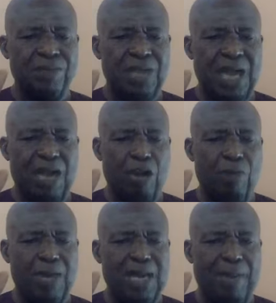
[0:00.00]
I
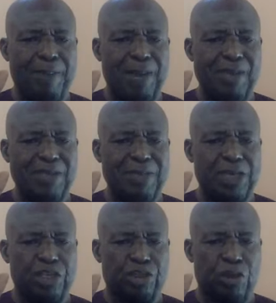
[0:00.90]
command their powers be
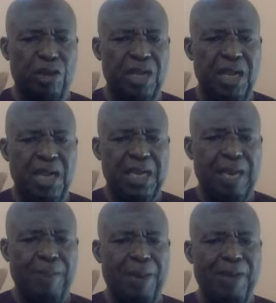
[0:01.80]
destroyed.
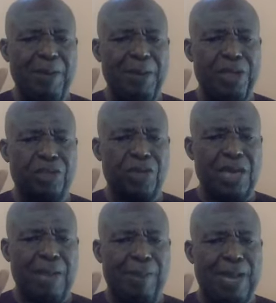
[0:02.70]
Their power be destroyed.
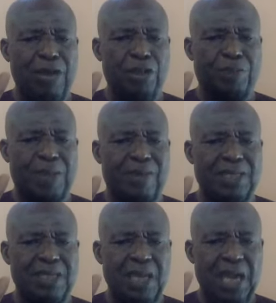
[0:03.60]
I bind those powers
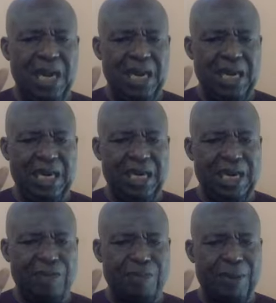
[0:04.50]
and I decree
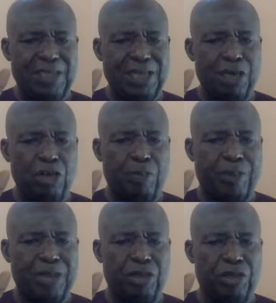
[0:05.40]
those powers shall not
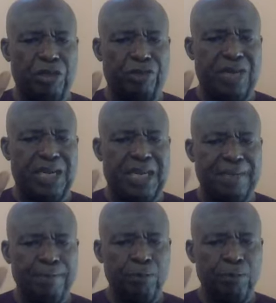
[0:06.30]
operate on their children again.